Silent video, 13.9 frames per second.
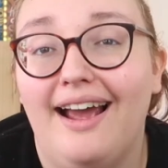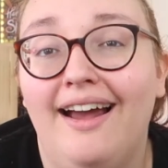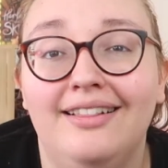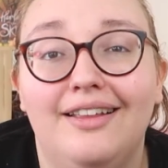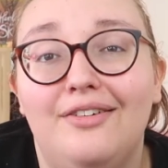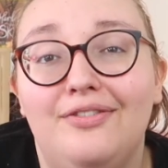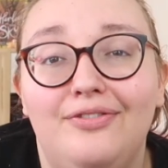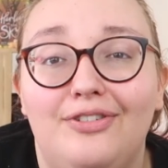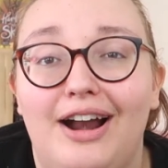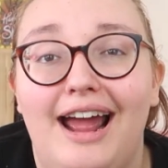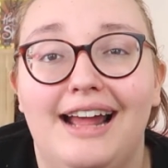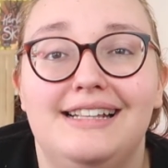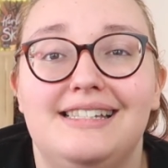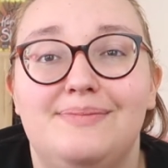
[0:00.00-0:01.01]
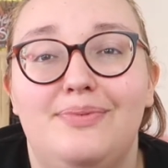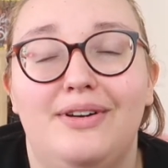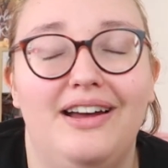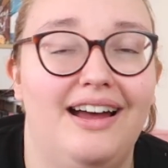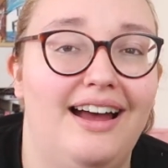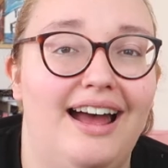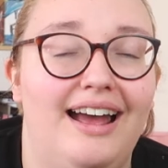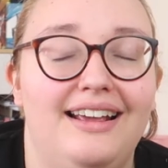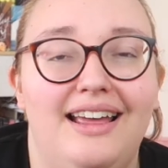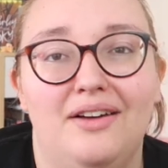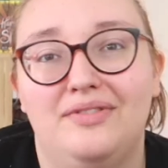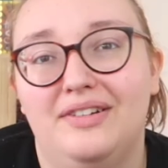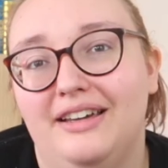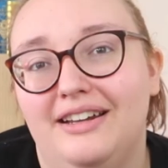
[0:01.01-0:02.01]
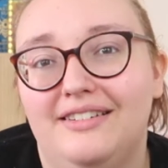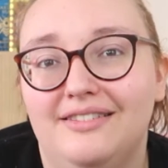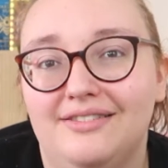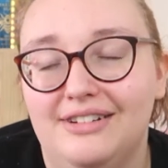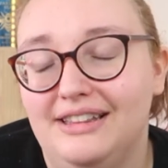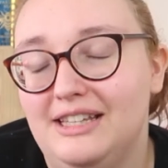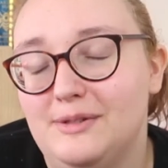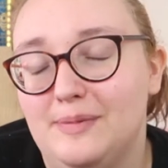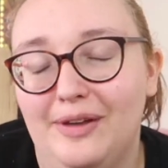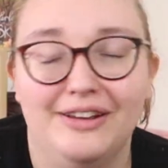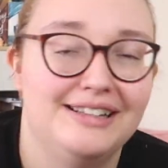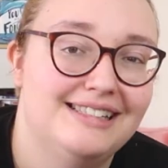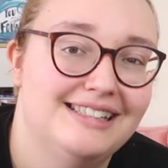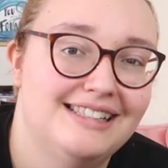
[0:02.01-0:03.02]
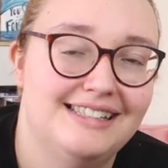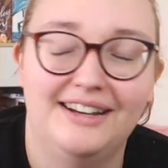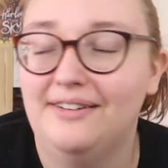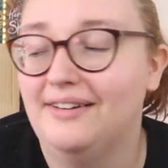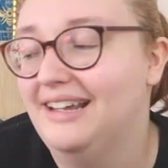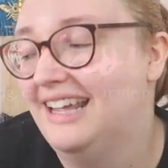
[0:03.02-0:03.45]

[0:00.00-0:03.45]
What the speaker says: I love France, but I can't fucking read these books. So